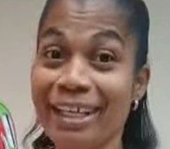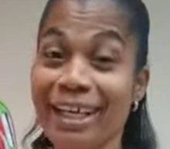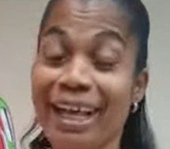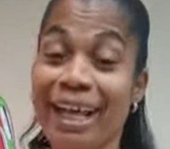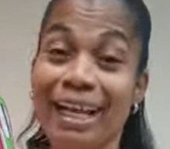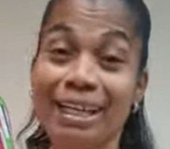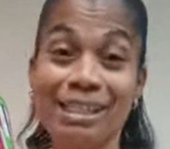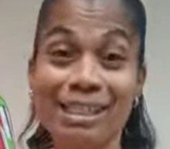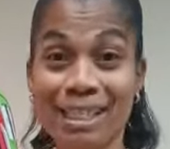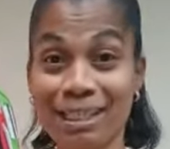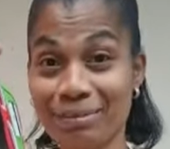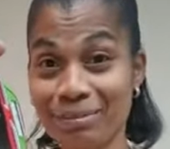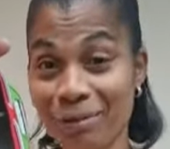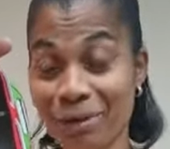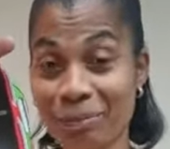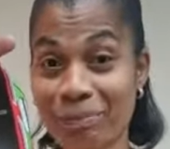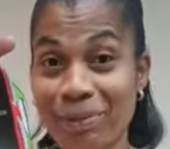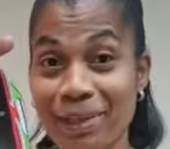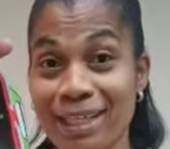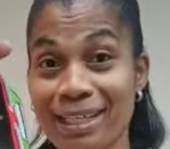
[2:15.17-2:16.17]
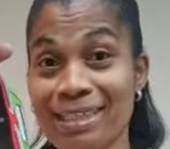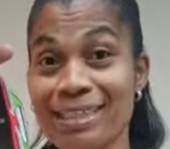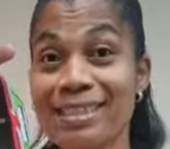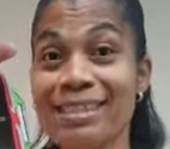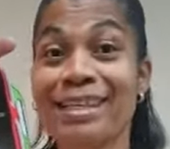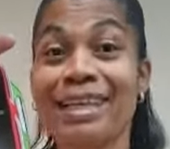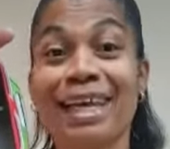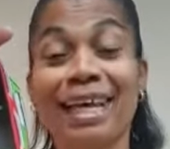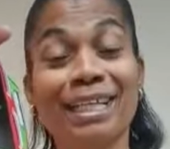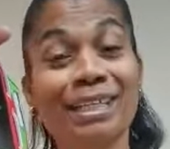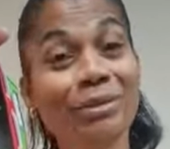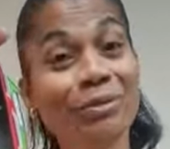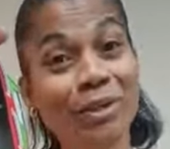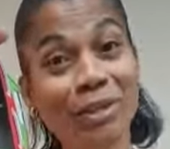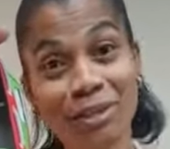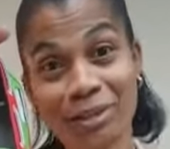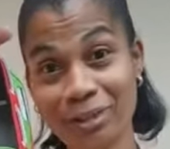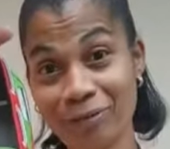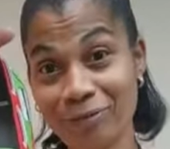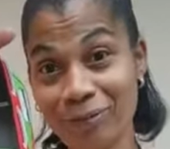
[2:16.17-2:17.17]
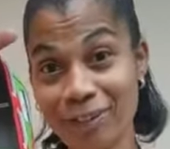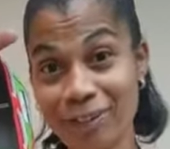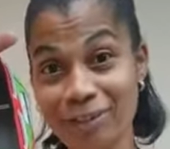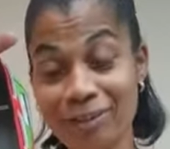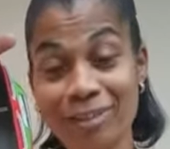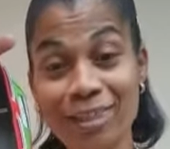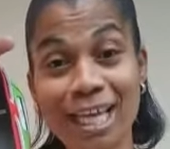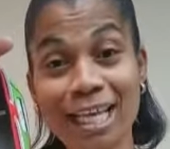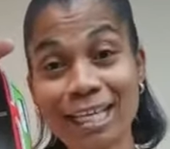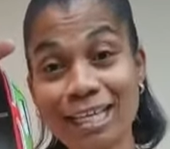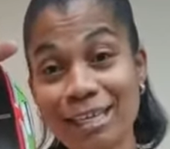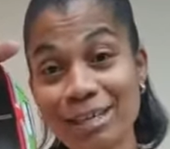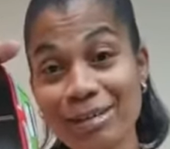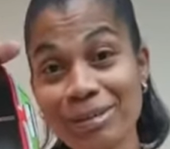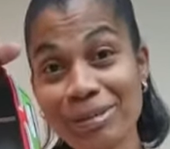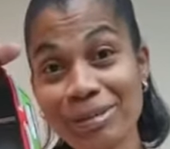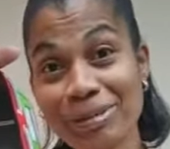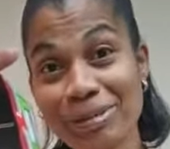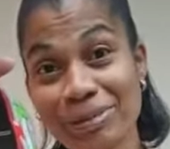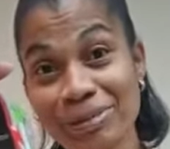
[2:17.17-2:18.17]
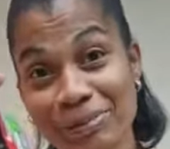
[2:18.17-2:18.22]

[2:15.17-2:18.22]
I'll send more pics and do another video. Thank you.